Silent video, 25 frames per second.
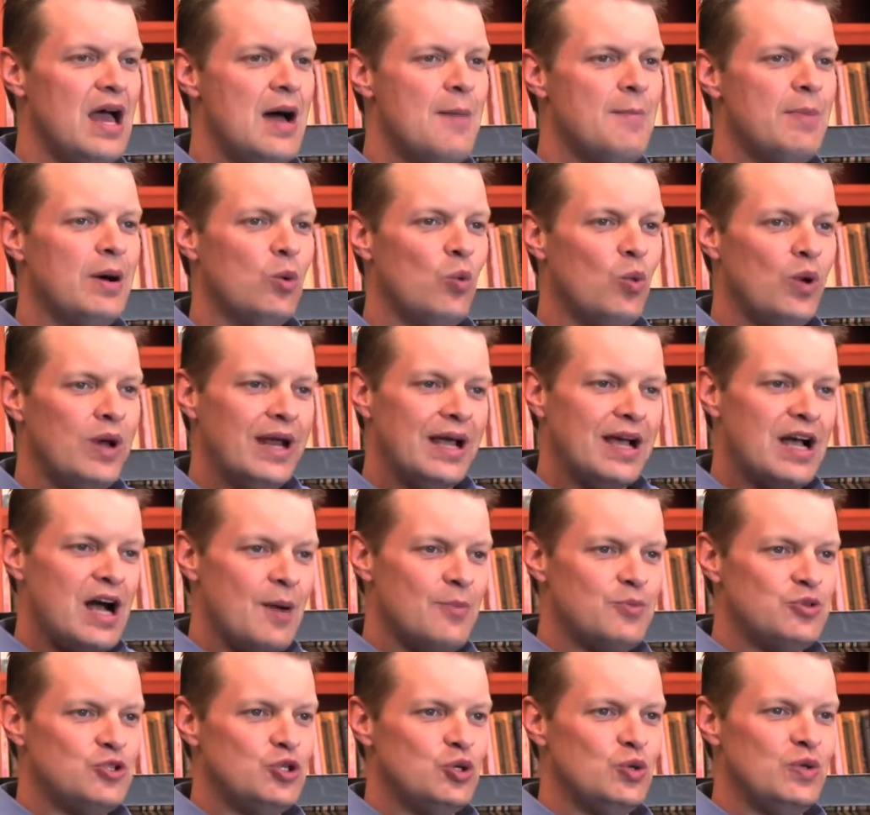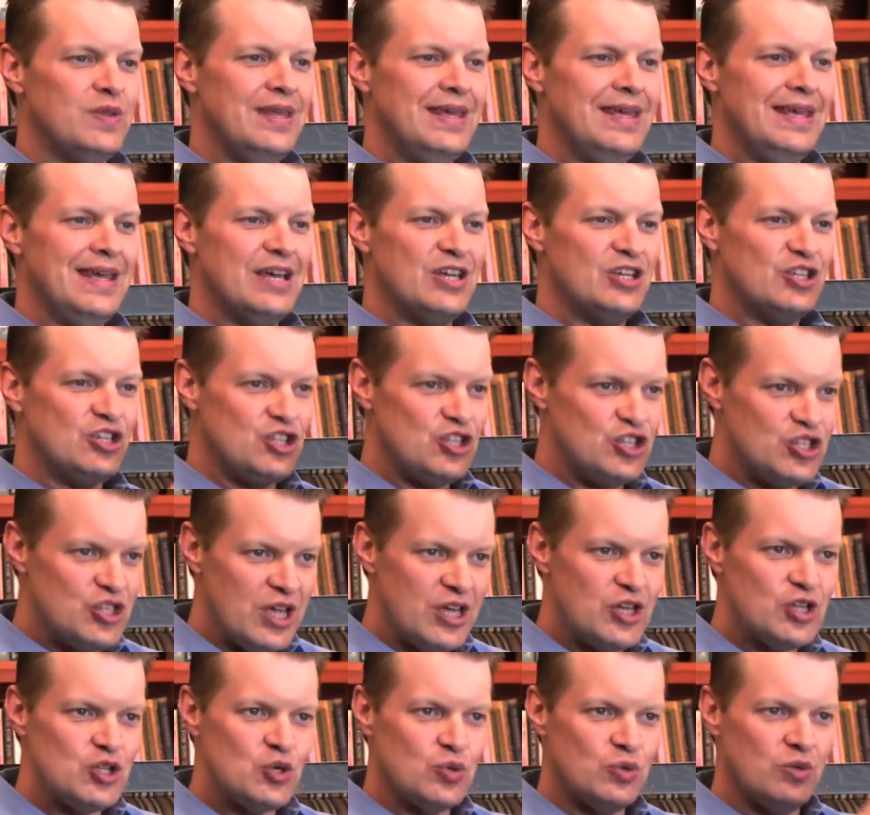But when it comes to the
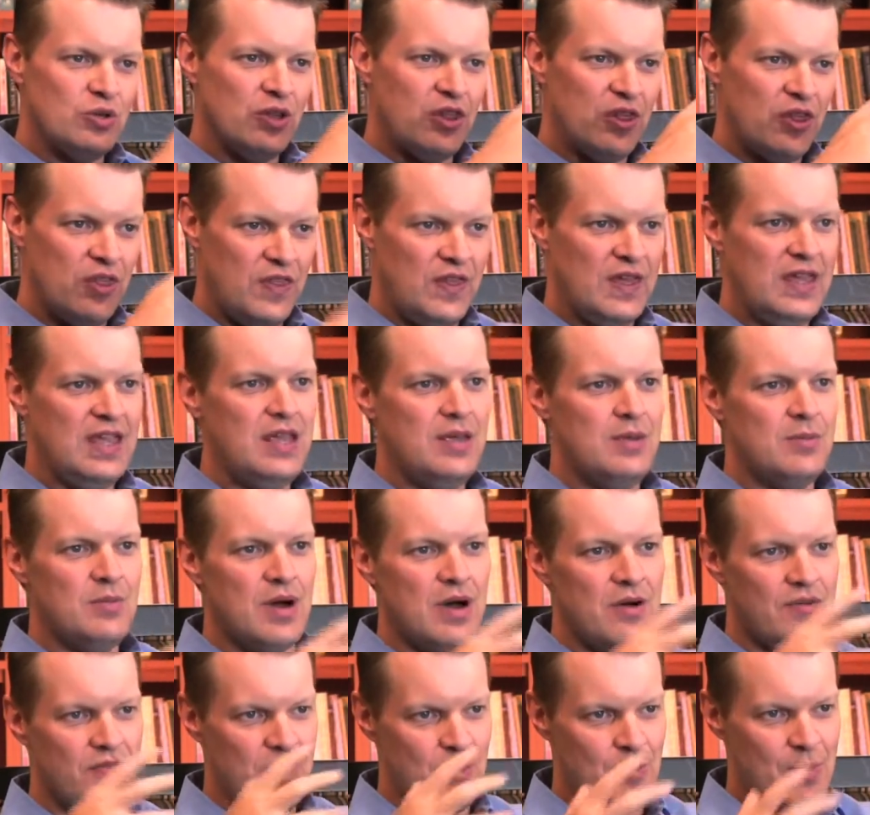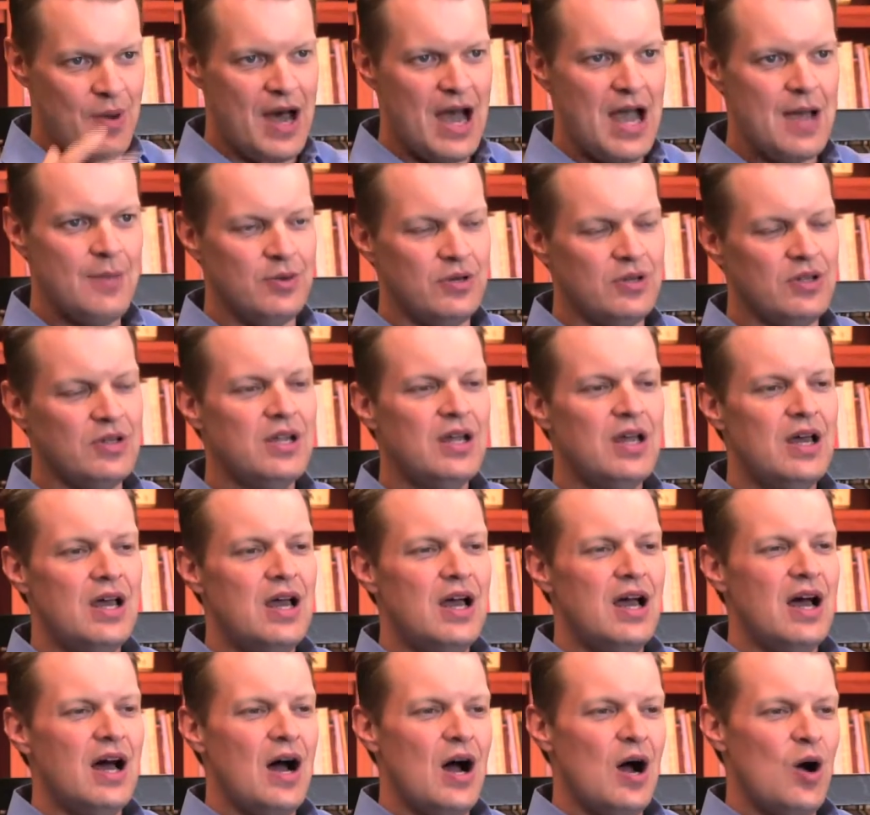central theme of the Bible,
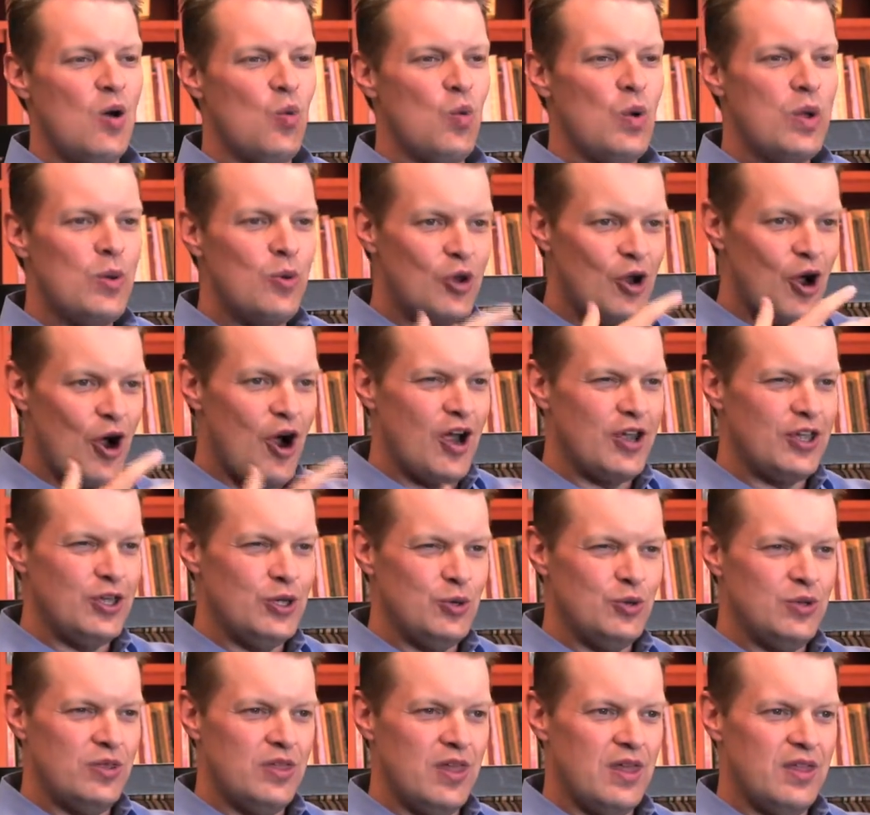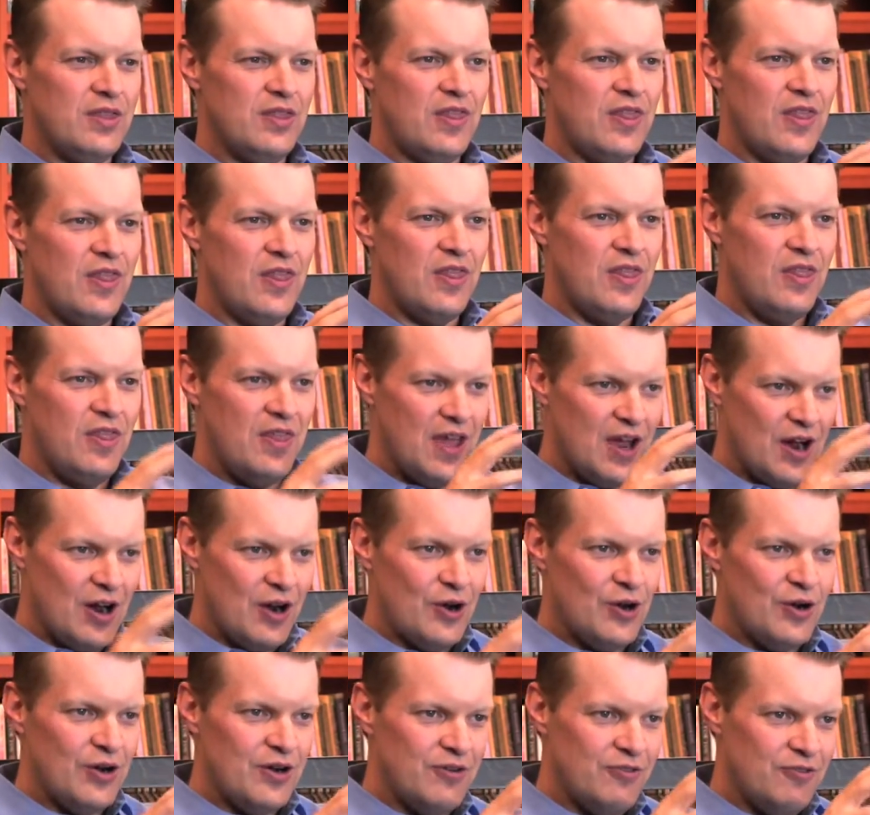we would argue that
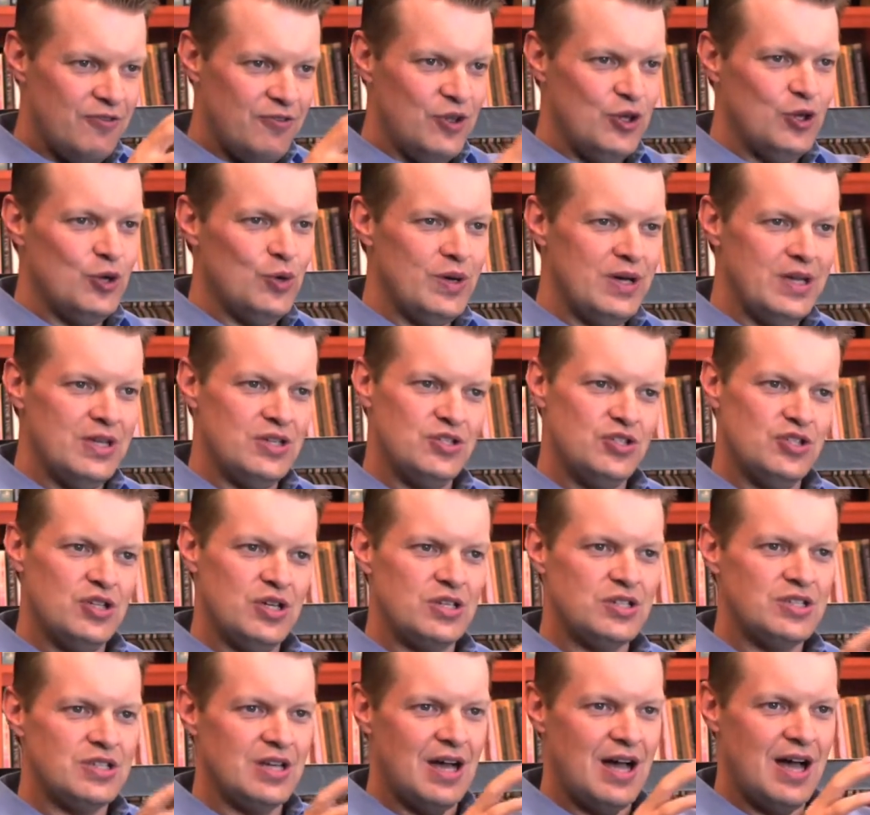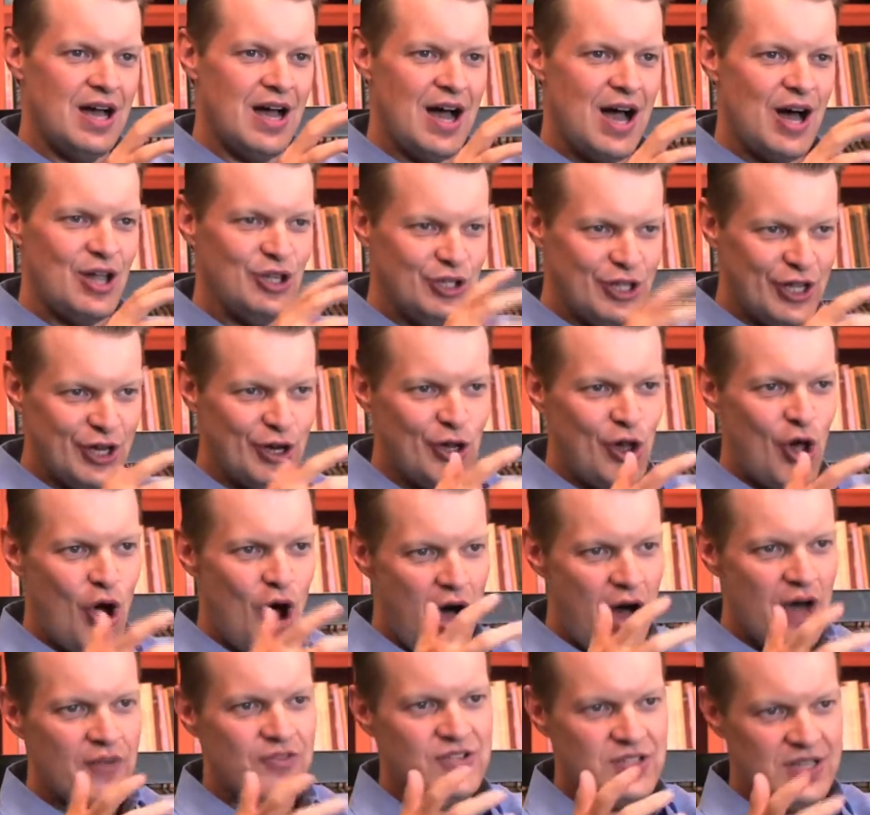their view is just a little
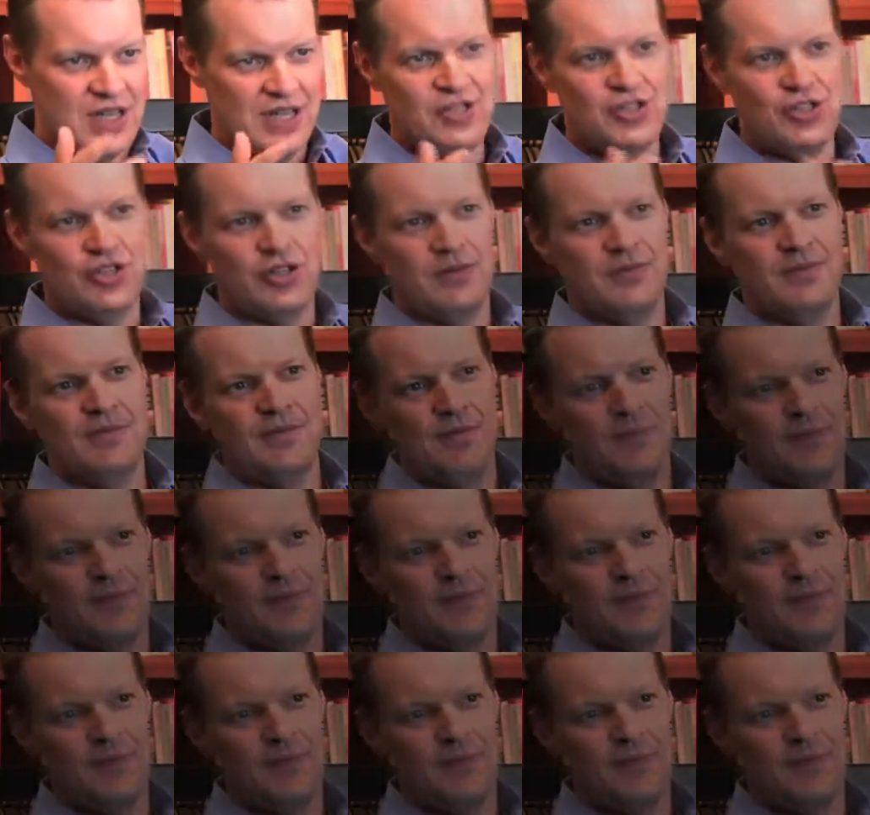off-center.